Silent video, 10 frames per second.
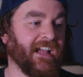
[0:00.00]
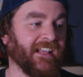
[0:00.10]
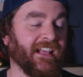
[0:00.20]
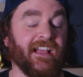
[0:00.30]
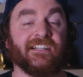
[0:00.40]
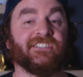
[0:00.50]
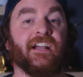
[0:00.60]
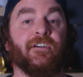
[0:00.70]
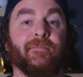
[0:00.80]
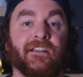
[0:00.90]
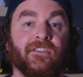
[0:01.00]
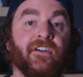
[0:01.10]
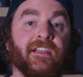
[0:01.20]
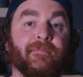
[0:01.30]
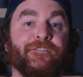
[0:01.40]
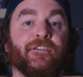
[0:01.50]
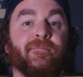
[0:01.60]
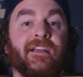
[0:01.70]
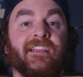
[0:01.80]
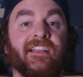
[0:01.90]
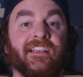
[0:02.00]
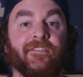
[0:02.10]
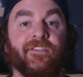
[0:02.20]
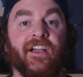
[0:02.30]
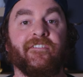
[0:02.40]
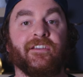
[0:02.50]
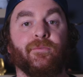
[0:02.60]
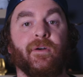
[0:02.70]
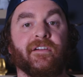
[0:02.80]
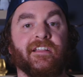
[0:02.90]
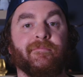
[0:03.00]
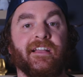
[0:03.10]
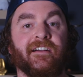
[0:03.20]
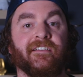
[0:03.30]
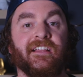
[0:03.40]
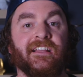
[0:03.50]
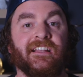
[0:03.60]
has actually helped me a lot in my filmmaking, so I'm not having to worry about